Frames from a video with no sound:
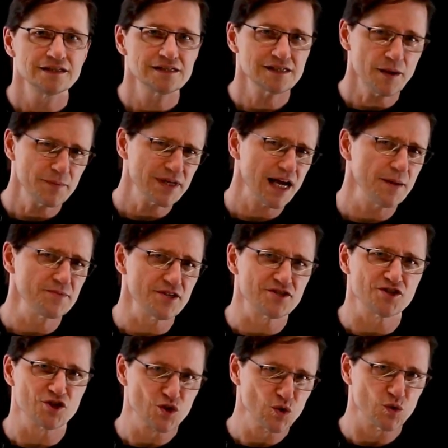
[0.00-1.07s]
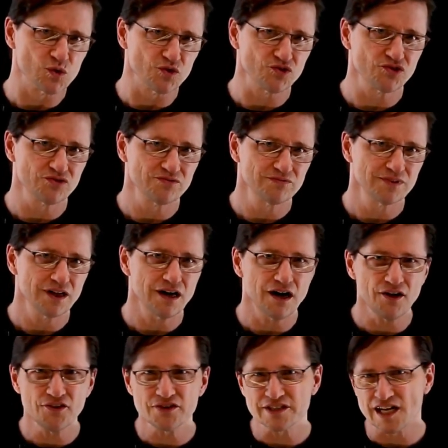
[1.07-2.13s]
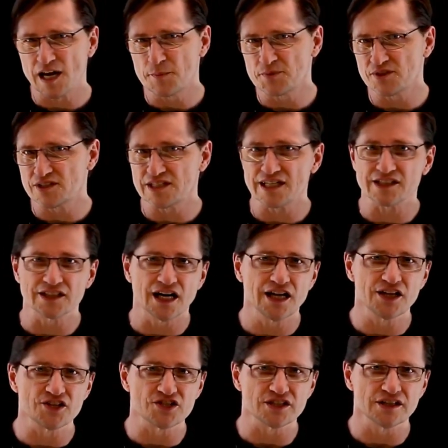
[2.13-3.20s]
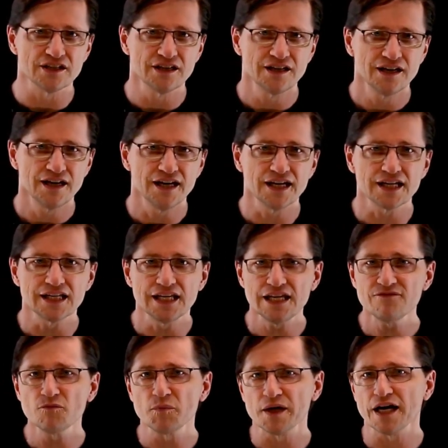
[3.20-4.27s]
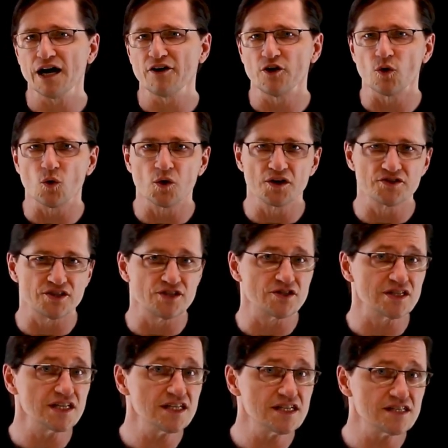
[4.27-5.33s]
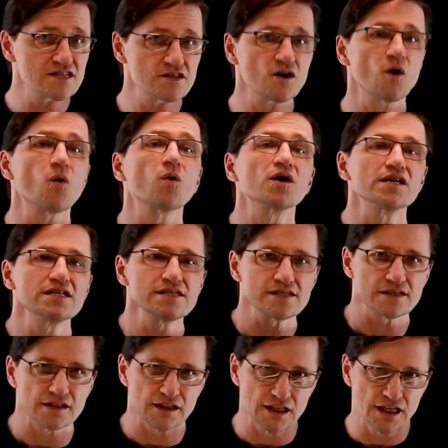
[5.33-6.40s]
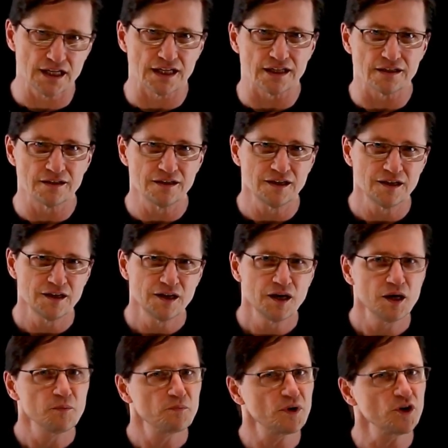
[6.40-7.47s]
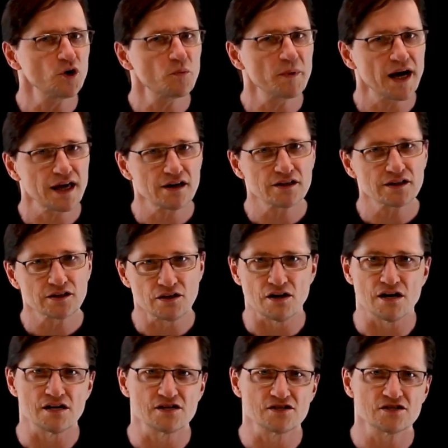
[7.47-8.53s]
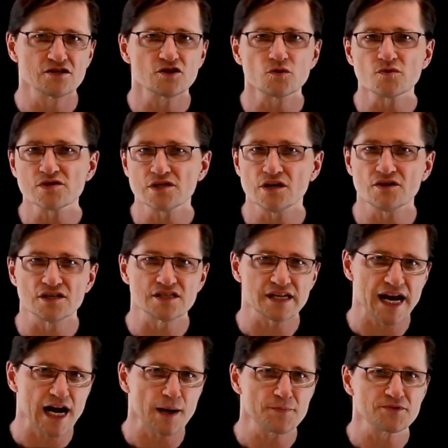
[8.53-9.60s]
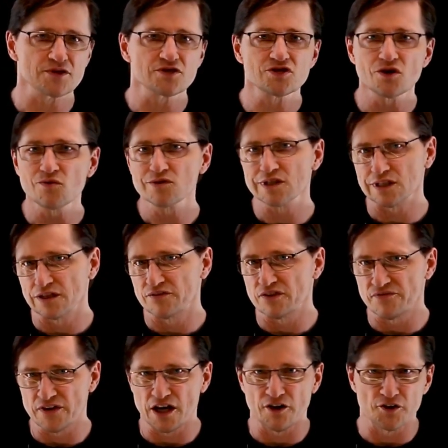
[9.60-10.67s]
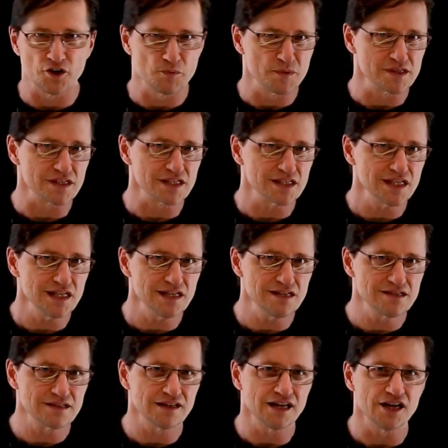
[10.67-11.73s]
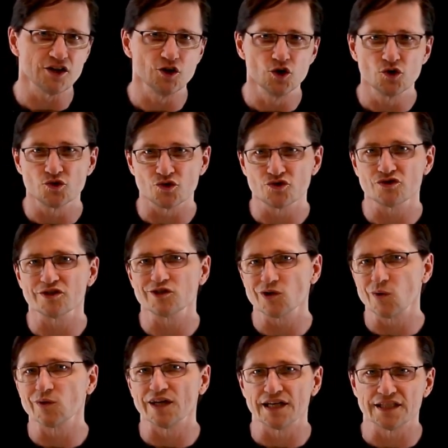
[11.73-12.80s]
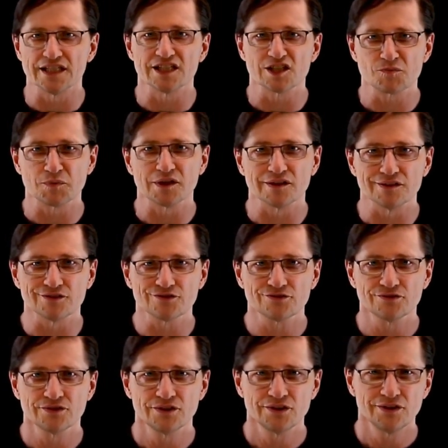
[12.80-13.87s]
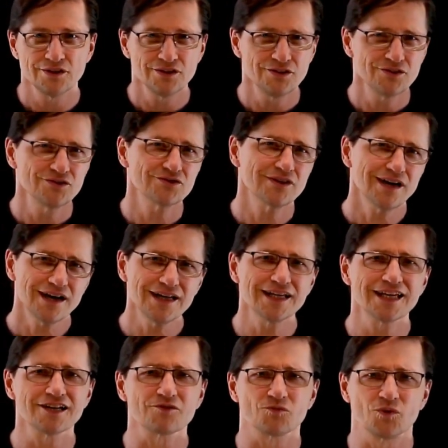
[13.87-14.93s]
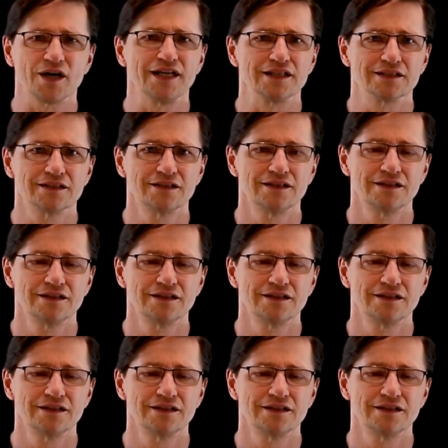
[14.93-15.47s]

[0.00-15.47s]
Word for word: Sometimes it's the tools, other times it's technology, and can even be how your organization is or isn't aligned. But no matter the cause, the result is apps that don't deliver the value your business needs and users that don't like the experience. So how do you get it right?